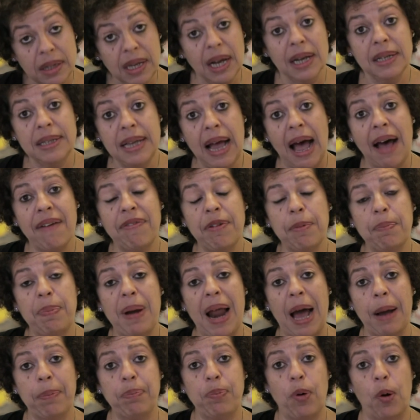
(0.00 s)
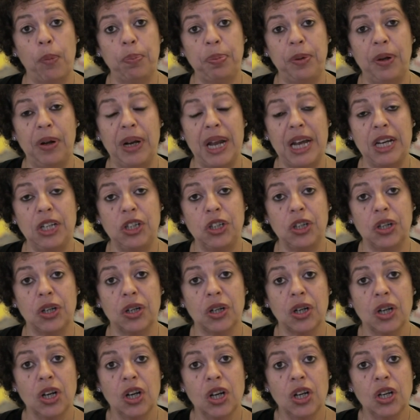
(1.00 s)
does have a black
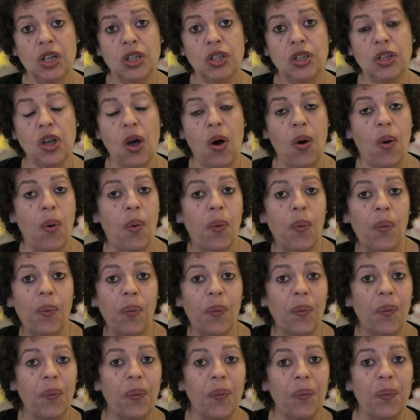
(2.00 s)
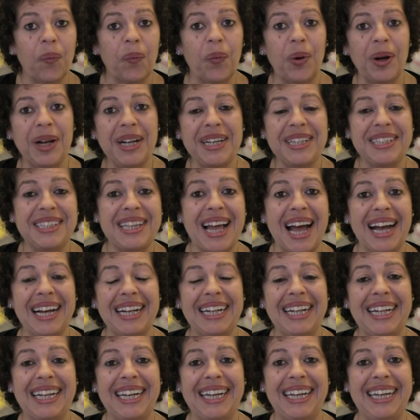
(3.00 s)
population. So what
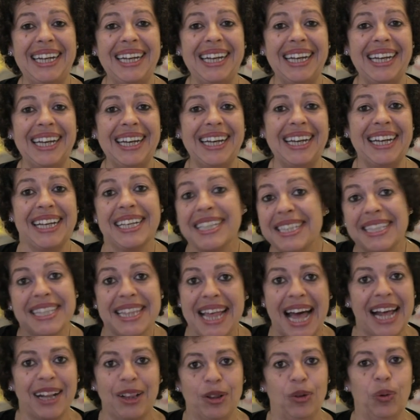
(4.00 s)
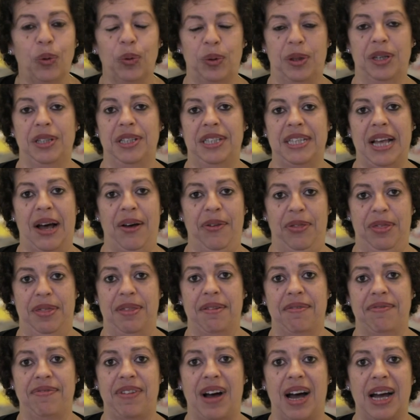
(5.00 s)
exactly is that north and south
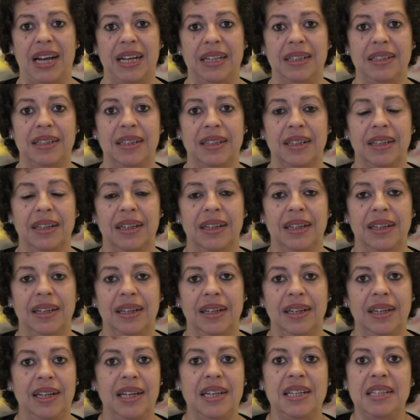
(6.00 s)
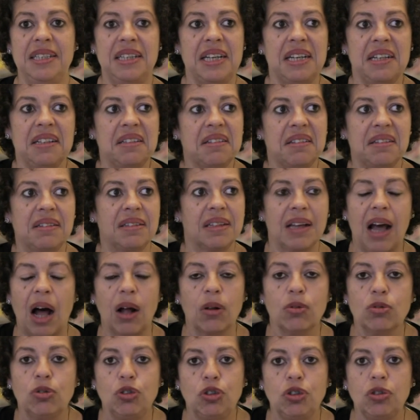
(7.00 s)
divide? Is it
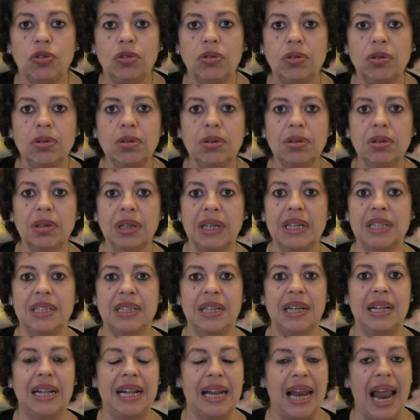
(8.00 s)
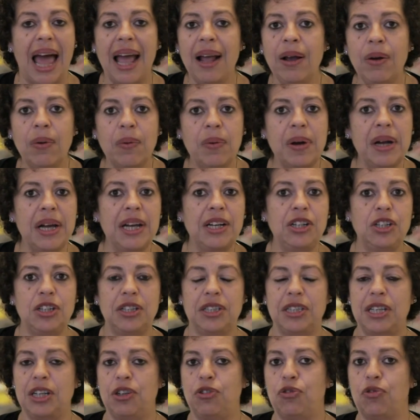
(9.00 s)
cultural? Is it language?
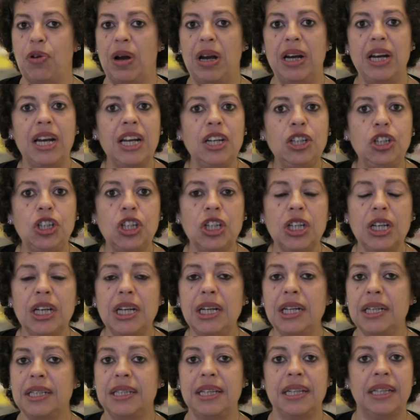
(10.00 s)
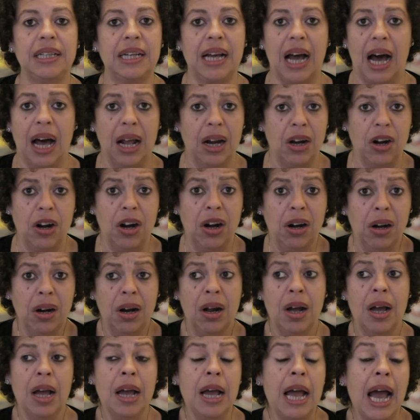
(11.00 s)
Is it religion? Is it color?
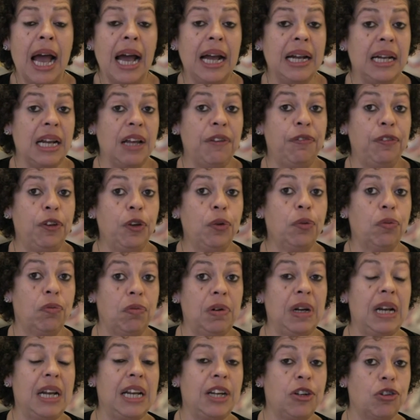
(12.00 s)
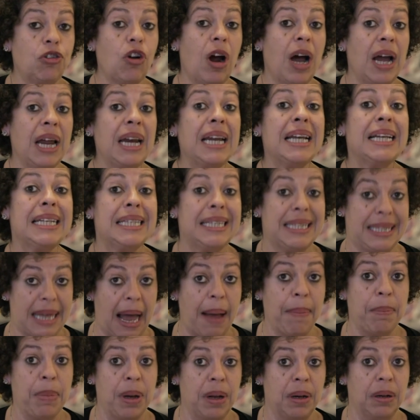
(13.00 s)
And if you really try and
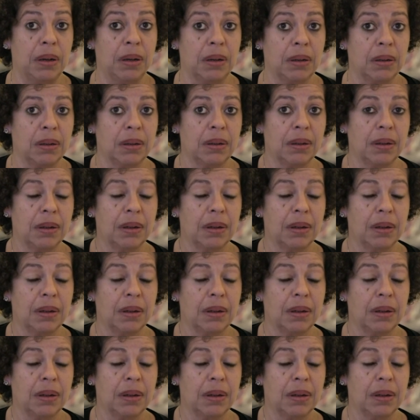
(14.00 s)
examine